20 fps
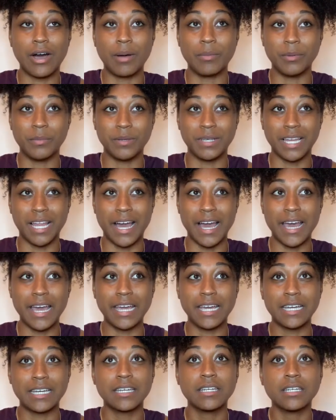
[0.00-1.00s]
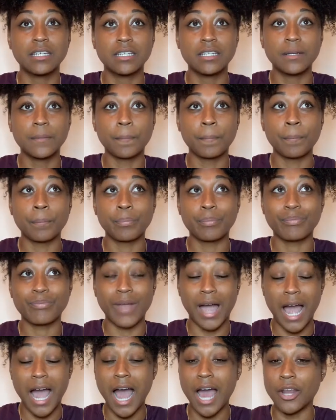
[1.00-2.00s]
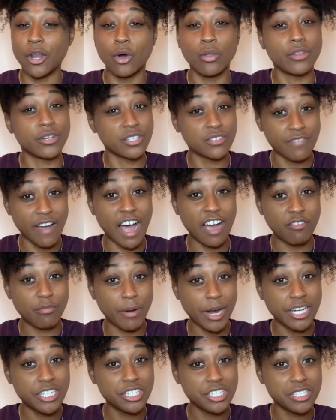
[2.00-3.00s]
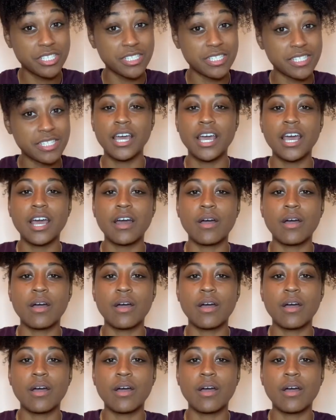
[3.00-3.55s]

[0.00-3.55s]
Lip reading: I'm gonna be like, I know there's 5 branches.